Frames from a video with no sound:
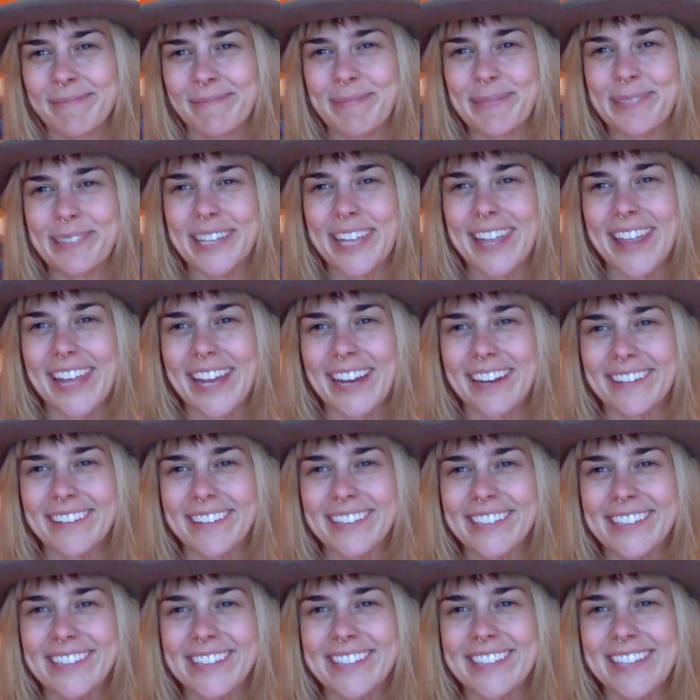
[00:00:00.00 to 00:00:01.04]
Breathe out
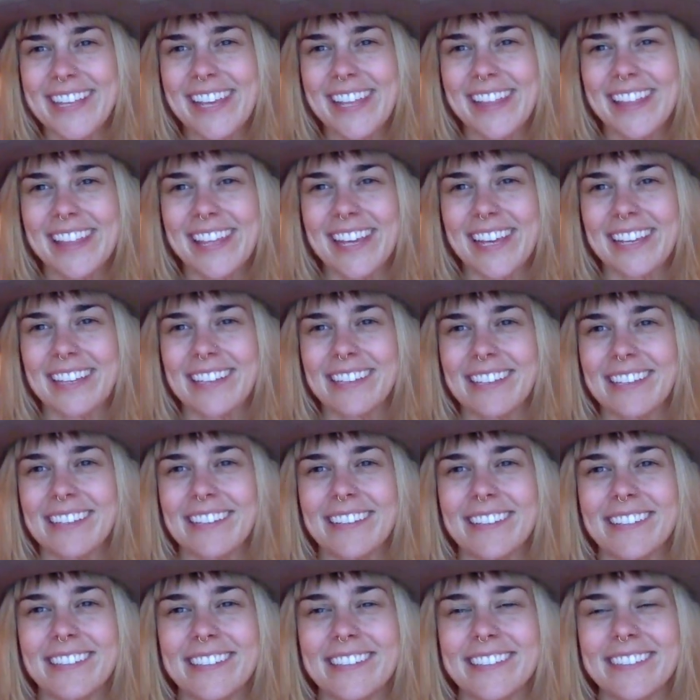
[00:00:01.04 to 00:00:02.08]
and say thank
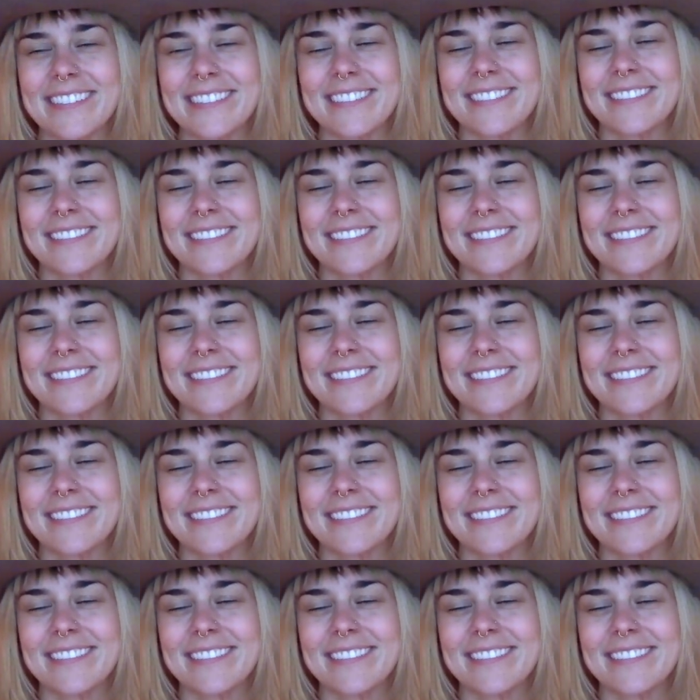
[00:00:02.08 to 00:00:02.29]
you.